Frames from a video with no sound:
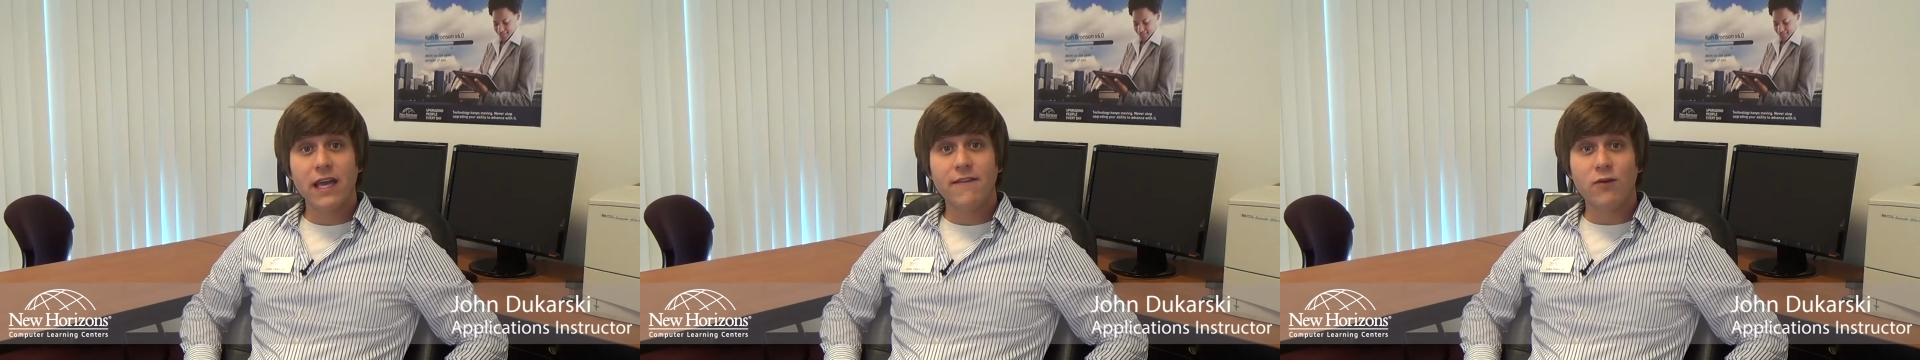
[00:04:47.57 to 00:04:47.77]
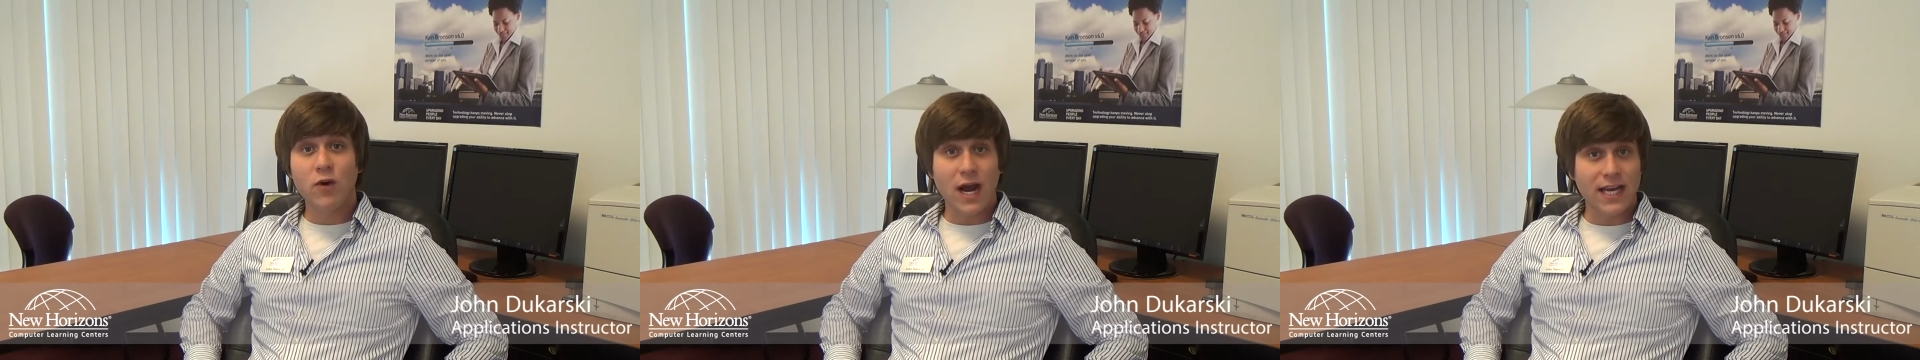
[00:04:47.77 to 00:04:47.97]

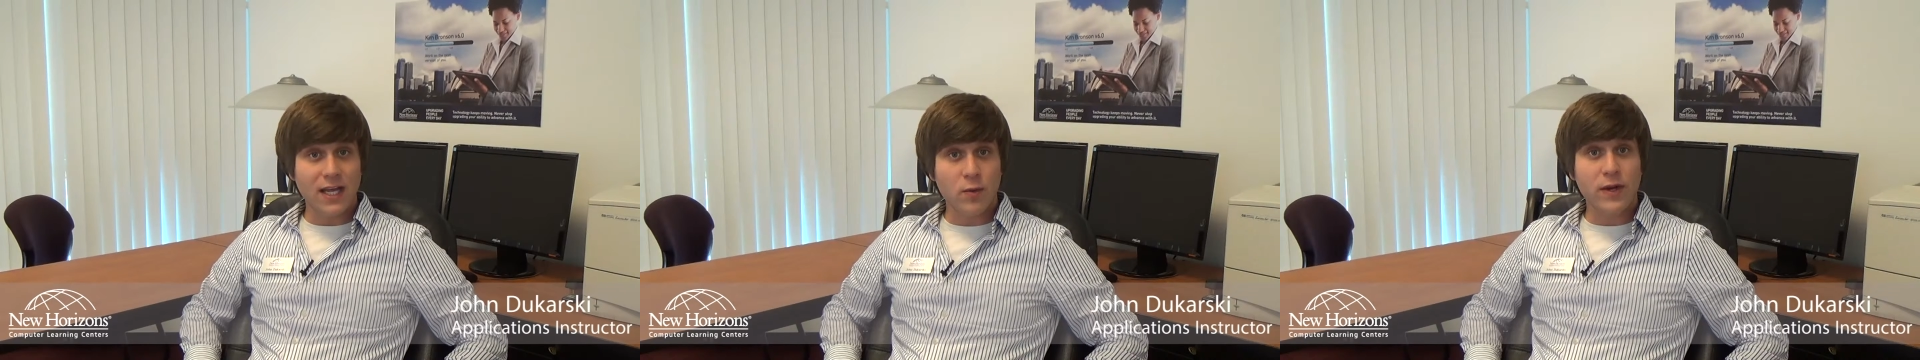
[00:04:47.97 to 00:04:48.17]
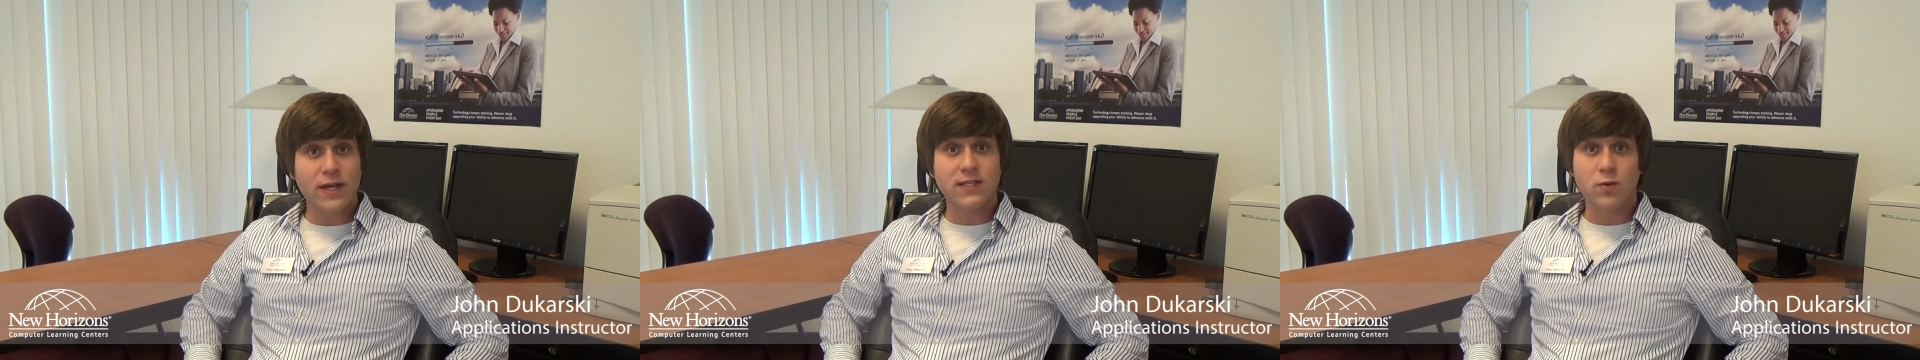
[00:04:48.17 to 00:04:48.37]
for any
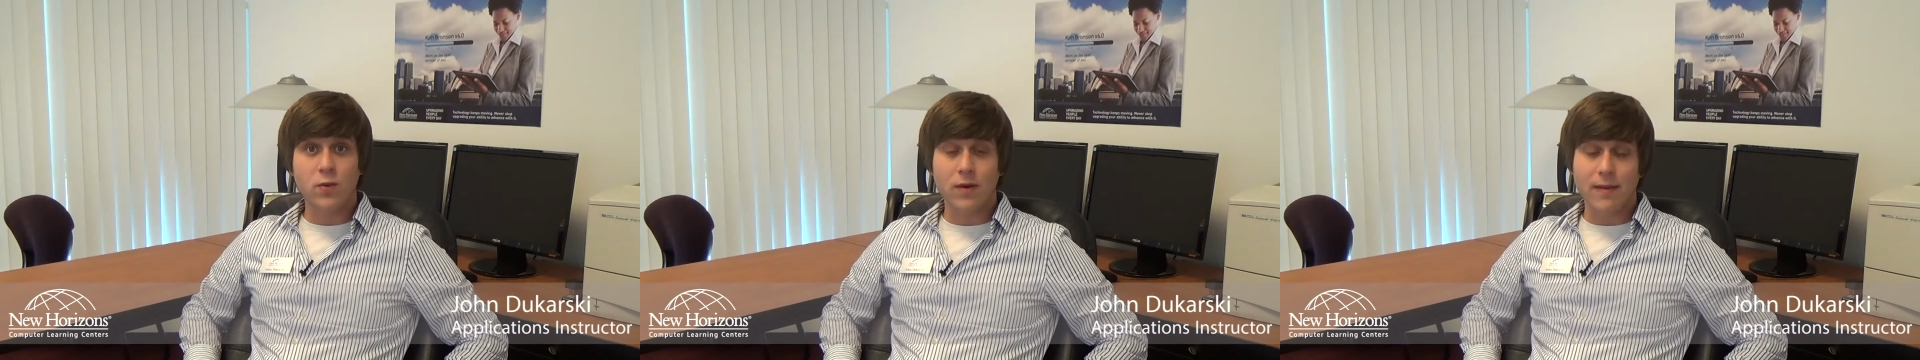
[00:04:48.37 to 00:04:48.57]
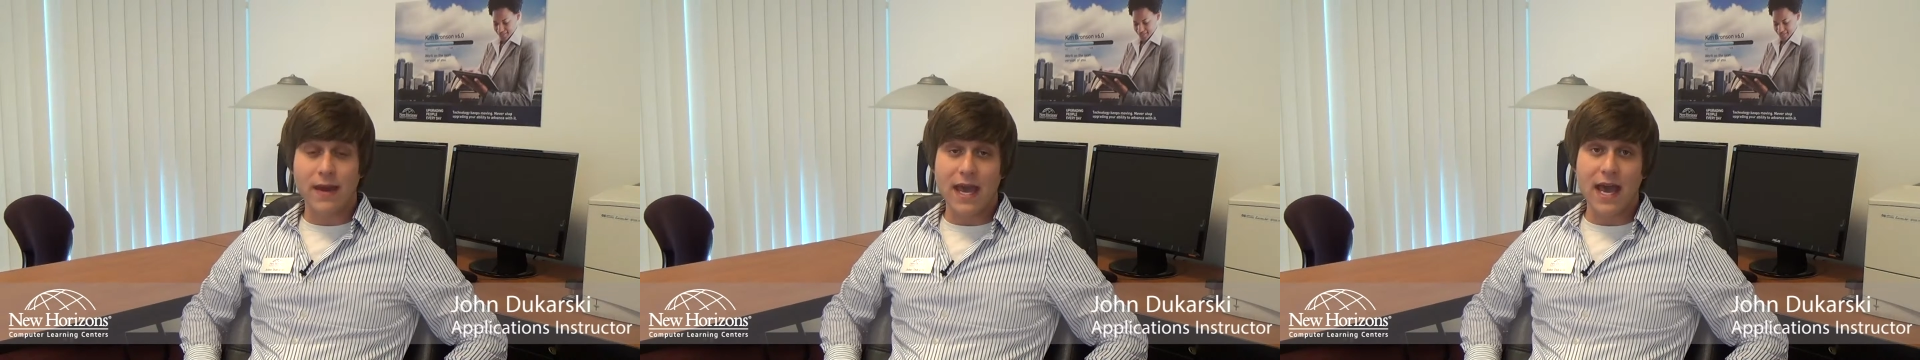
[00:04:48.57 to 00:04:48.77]
reason
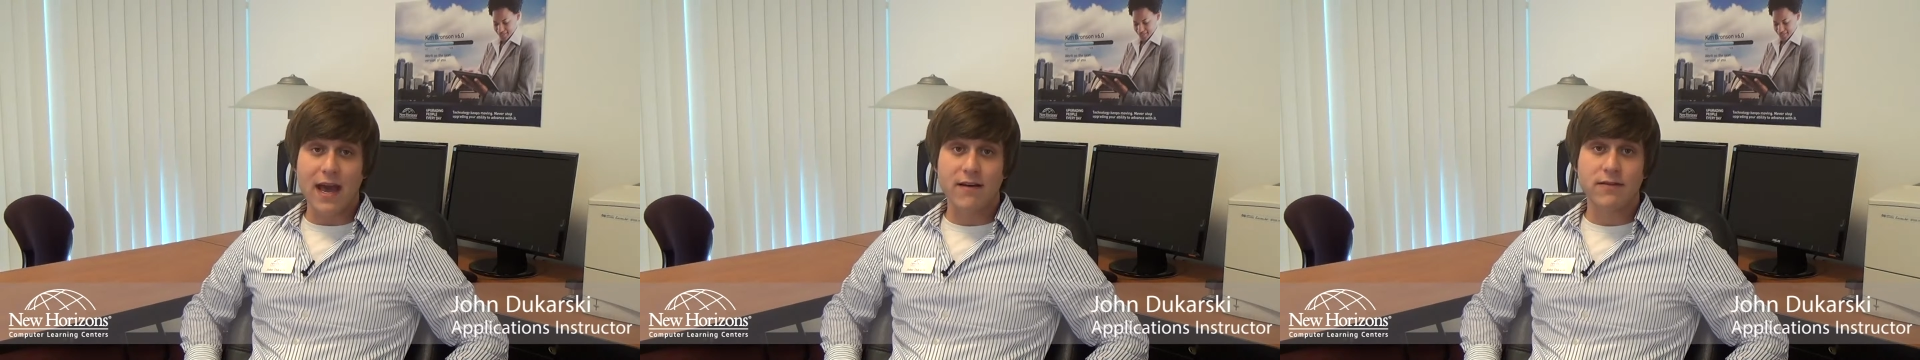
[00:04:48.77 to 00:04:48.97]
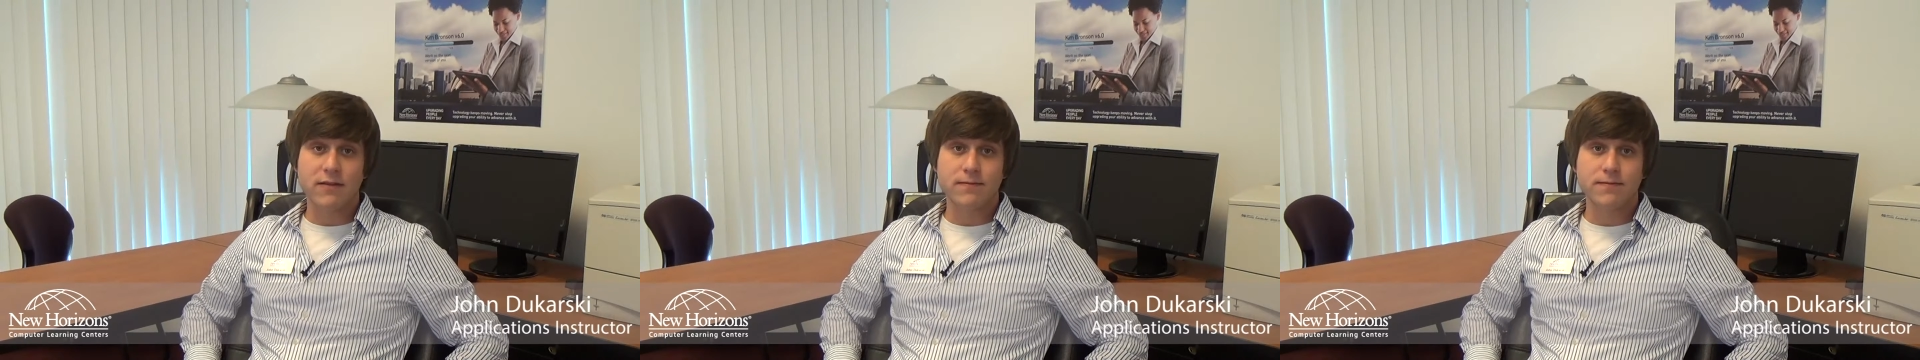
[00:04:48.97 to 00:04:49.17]
we may
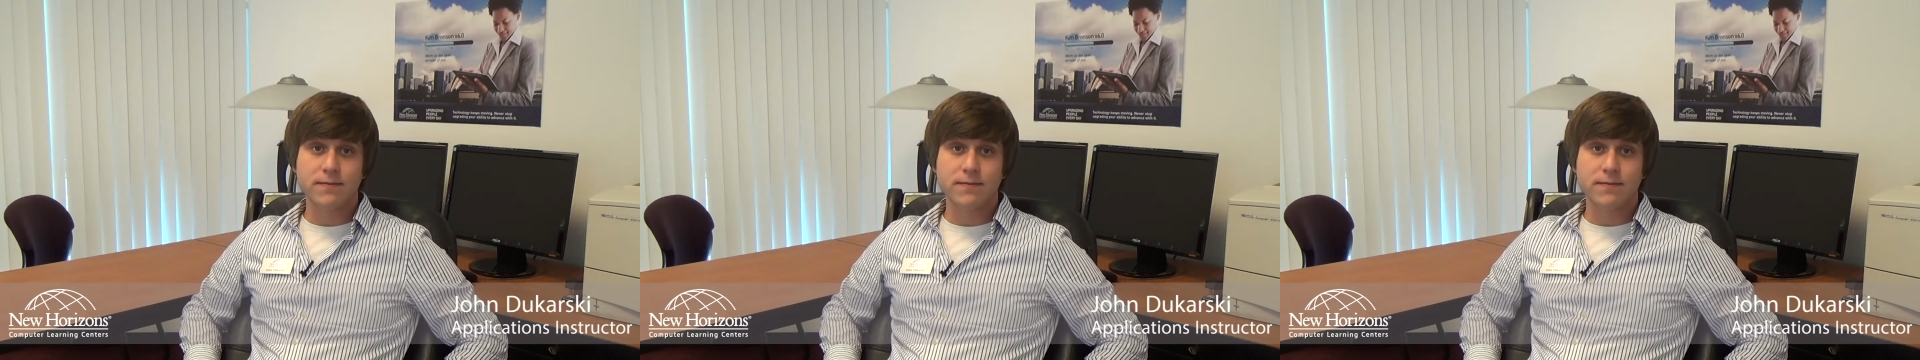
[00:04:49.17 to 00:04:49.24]
have.